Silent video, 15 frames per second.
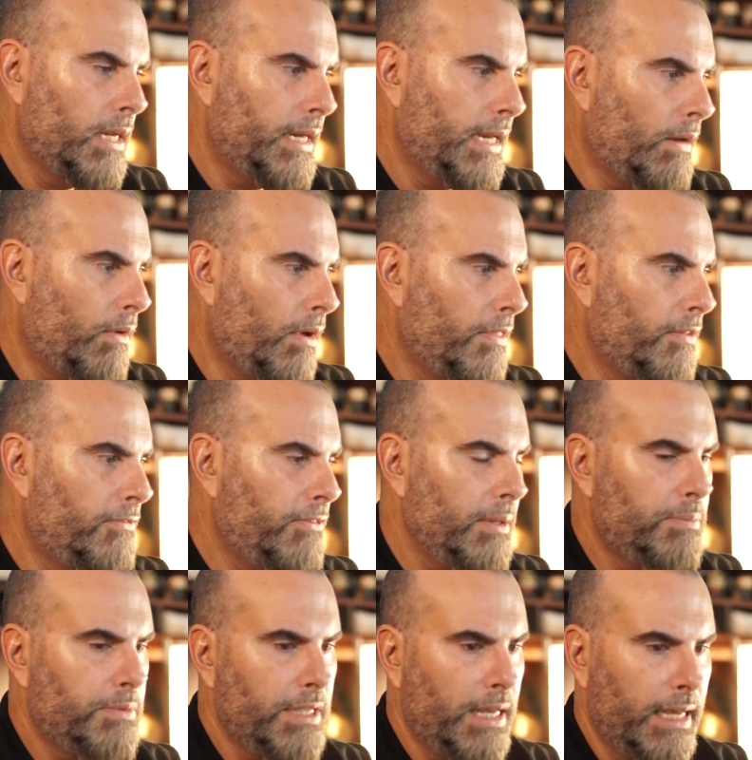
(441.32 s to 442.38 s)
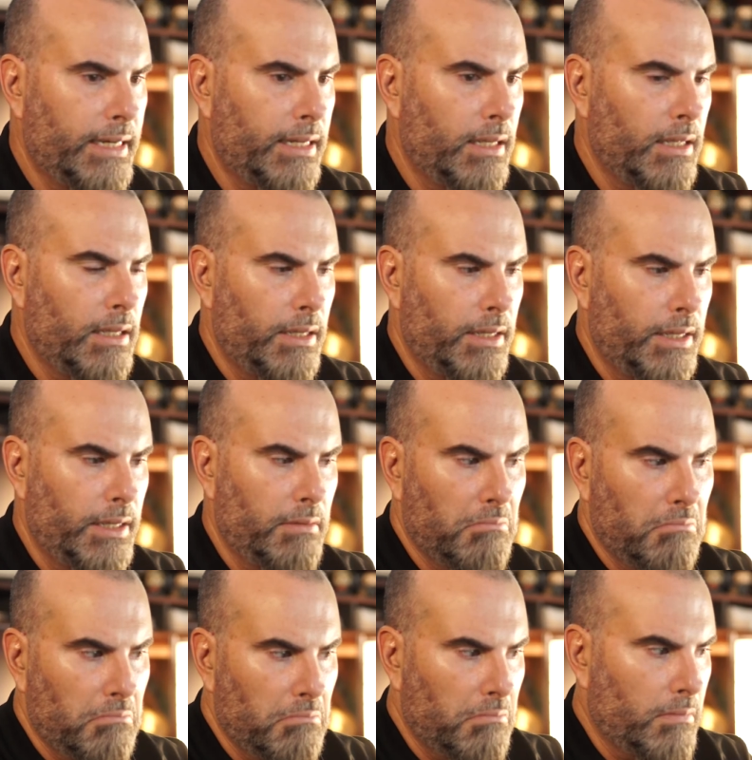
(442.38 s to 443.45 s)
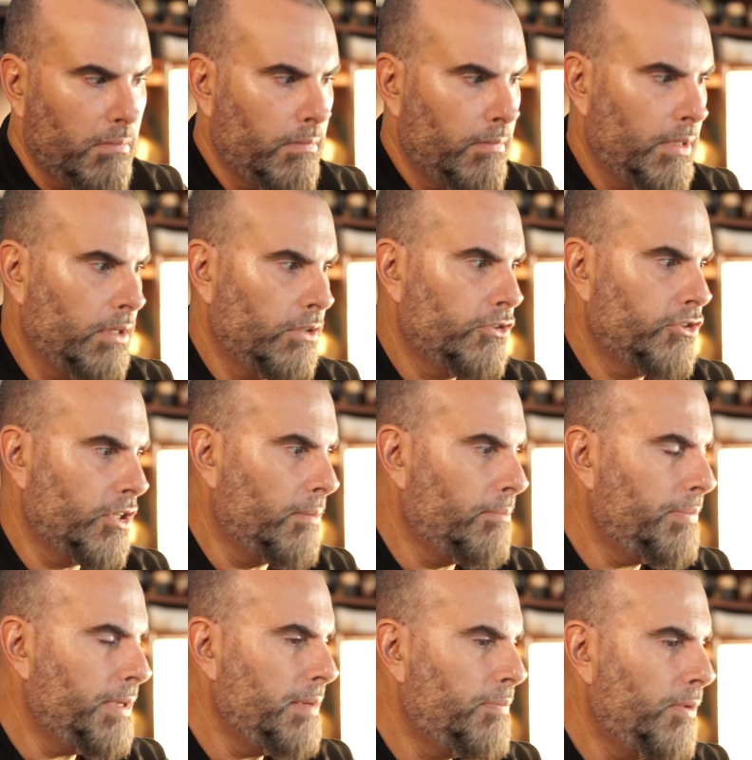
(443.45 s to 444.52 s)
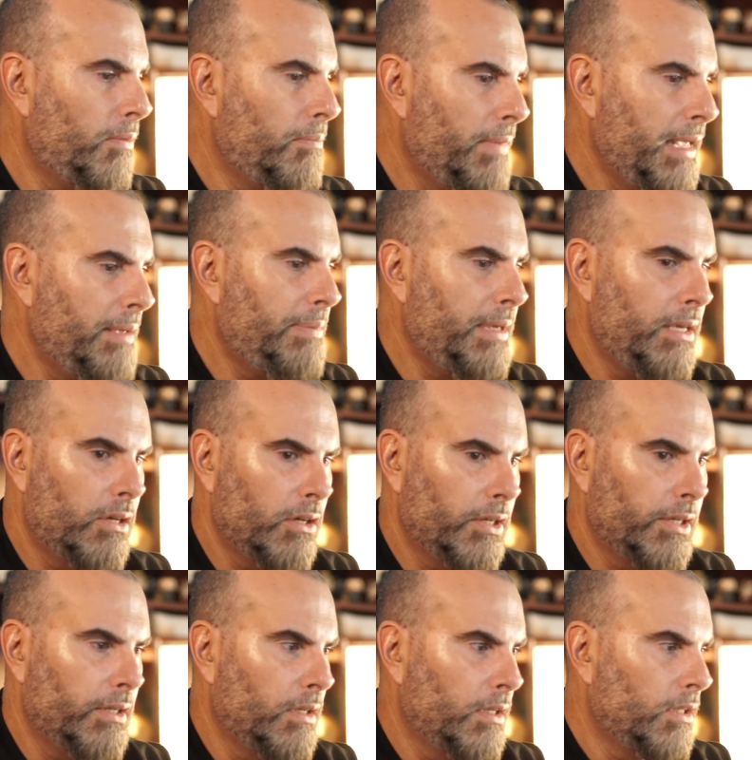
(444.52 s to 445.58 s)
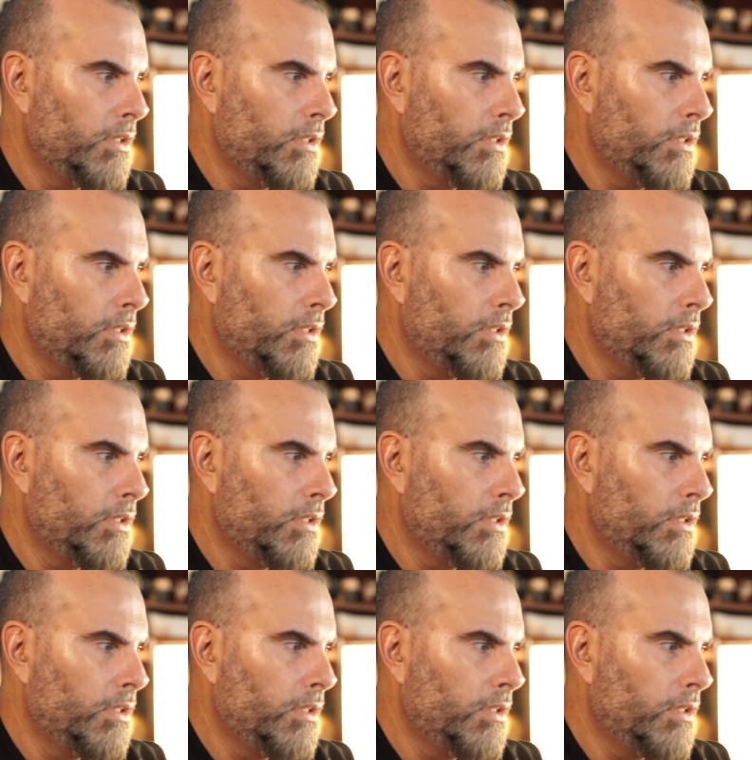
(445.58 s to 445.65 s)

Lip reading: Now, on the flip side, you know, some people may be good.